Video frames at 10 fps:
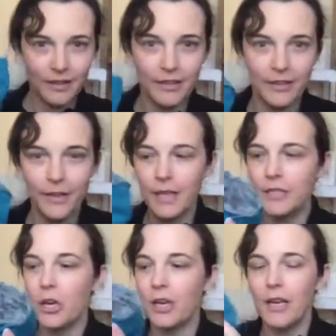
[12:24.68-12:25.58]
I know.
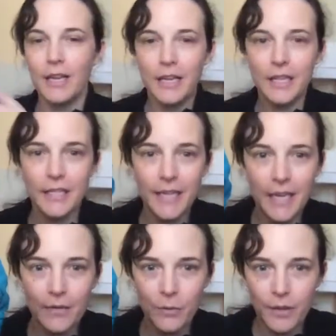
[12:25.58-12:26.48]
So you can
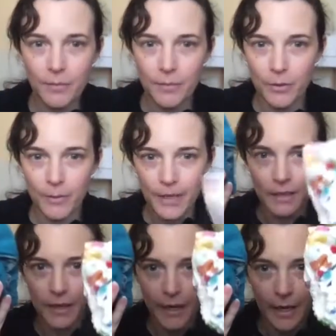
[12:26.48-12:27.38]
see even with a little
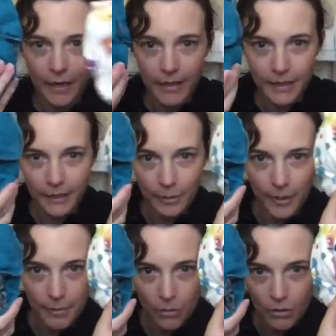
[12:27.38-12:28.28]
bit, it's a little
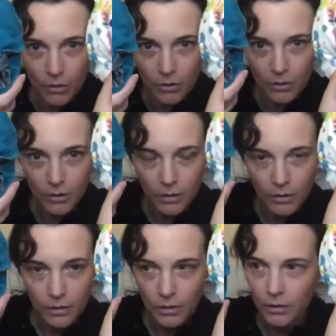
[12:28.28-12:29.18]
bit more
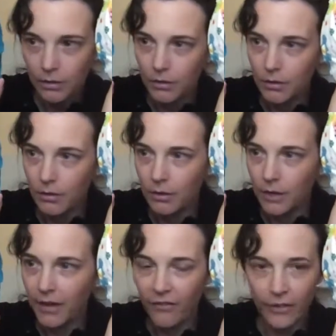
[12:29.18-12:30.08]

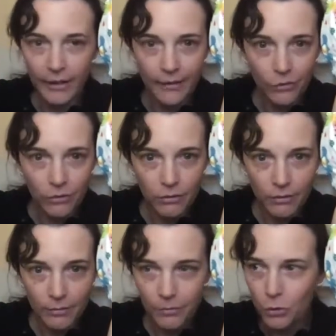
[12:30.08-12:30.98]
comfort level.
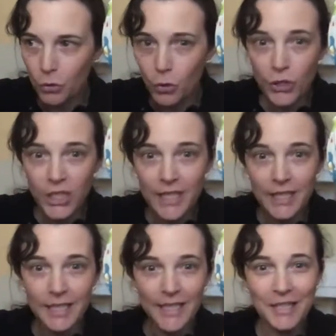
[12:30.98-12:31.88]

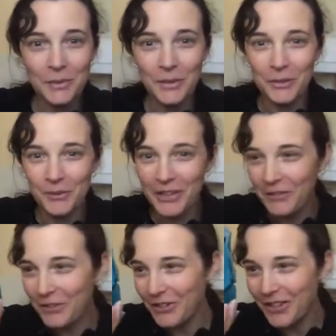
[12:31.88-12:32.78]
Cushiness, that's the word I'm
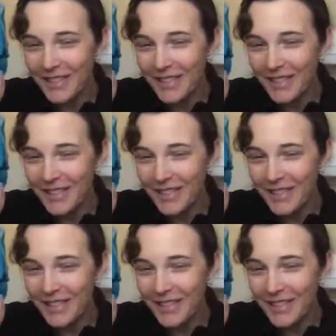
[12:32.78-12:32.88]
looking for.